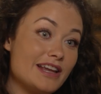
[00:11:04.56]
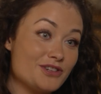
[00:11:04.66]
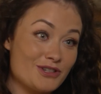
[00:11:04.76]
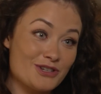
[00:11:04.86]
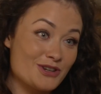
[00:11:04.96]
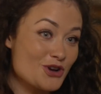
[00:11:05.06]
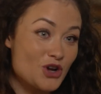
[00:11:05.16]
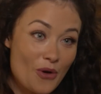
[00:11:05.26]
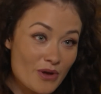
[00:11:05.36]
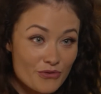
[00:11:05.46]
just
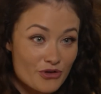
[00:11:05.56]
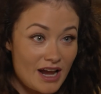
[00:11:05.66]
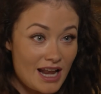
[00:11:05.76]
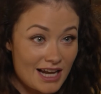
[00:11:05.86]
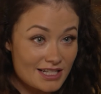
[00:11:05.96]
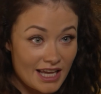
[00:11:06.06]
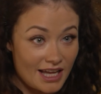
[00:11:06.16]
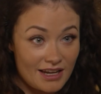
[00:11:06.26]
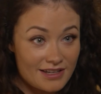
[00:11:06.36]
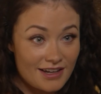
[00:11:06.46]
going for it and actually getting
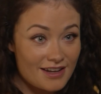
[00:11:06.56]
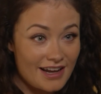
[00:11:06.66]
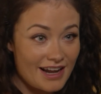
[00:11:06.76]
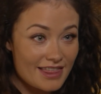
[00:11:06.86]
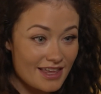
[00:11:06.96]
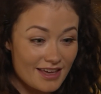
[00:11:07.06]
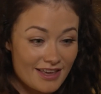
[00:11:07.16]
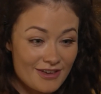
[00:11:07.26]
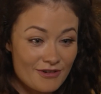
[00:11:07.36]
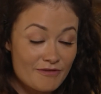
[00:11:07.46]
it done. And I think
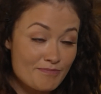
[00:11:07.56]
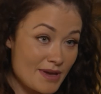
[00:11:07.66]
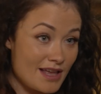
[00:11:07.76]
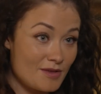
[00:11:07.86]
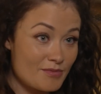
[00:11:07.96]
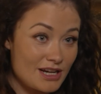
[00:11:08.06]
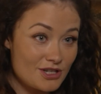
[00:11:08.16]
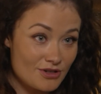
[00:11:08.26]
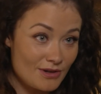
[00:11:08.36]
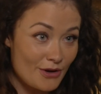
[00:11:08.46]
you're a big inspiration
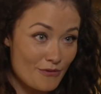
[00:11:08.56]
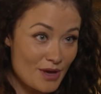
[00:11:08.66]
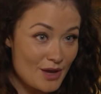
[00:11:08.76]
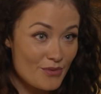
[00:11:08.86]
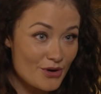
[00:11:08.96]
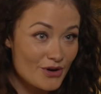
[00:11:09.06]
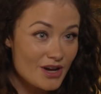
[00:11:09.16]
to a lot of people.